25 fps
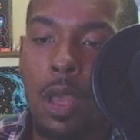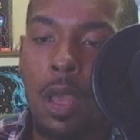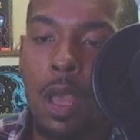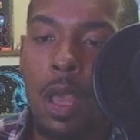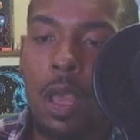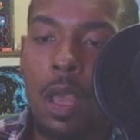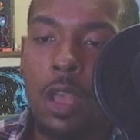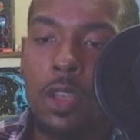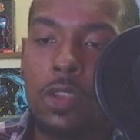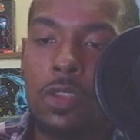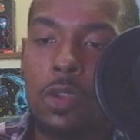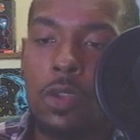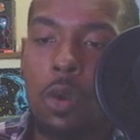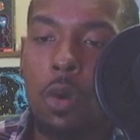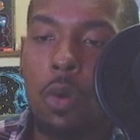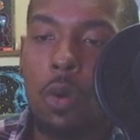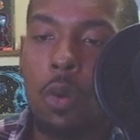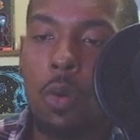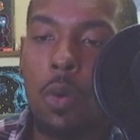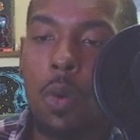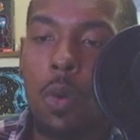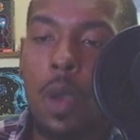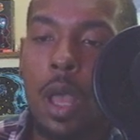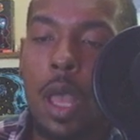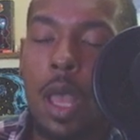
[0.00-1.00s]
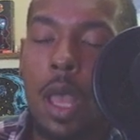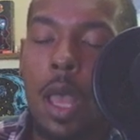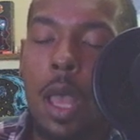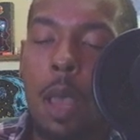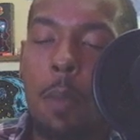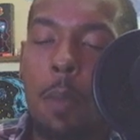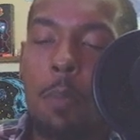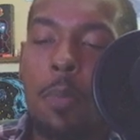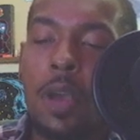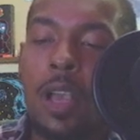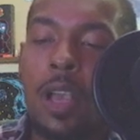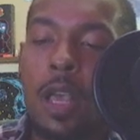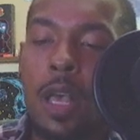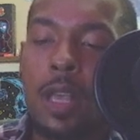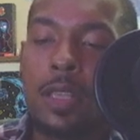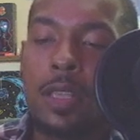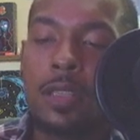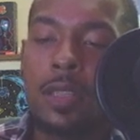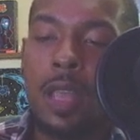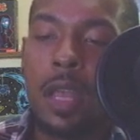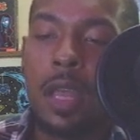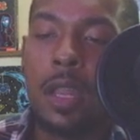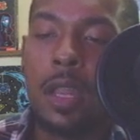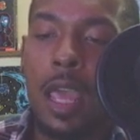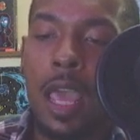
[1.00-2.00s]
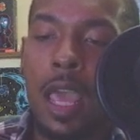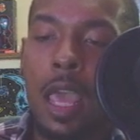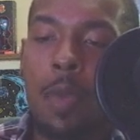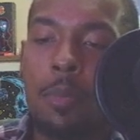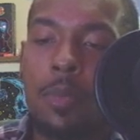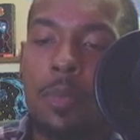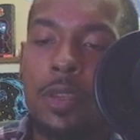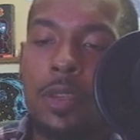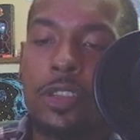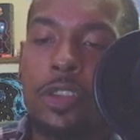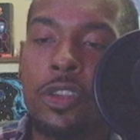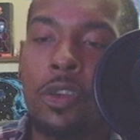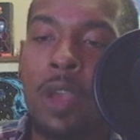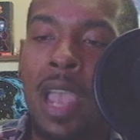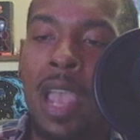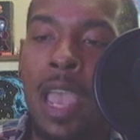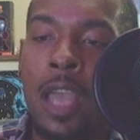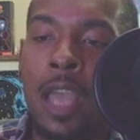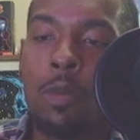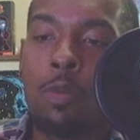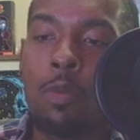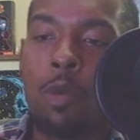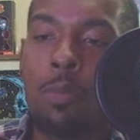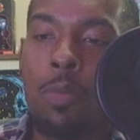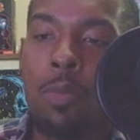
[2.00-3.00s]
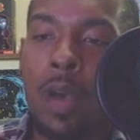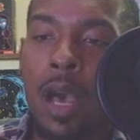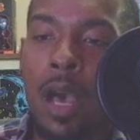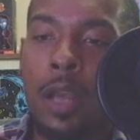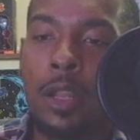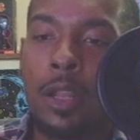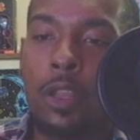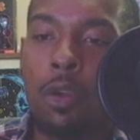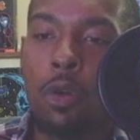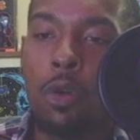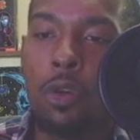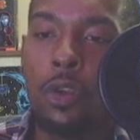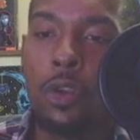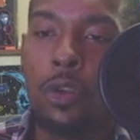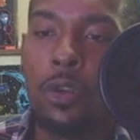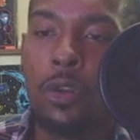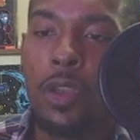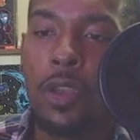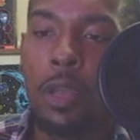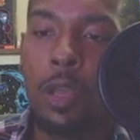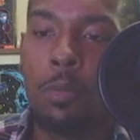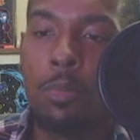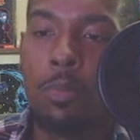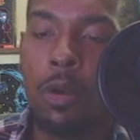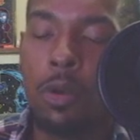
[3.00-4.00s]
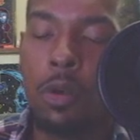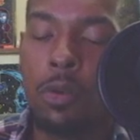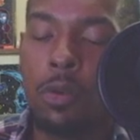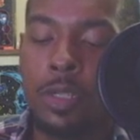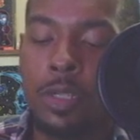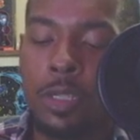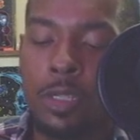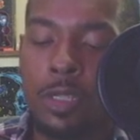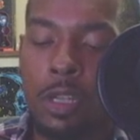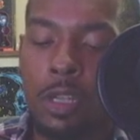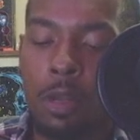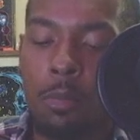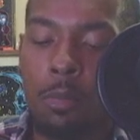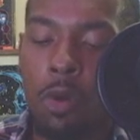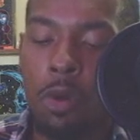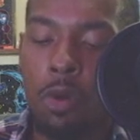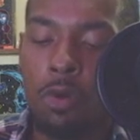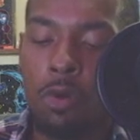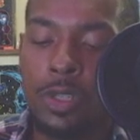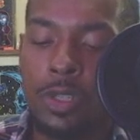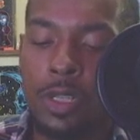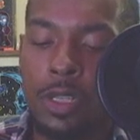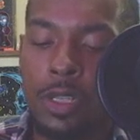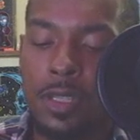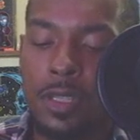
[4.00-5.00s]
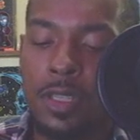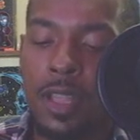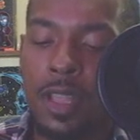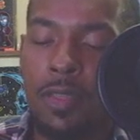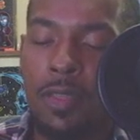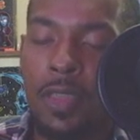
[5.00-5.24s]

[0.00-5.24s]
So because that happens, your animal body or your impulses and emotions,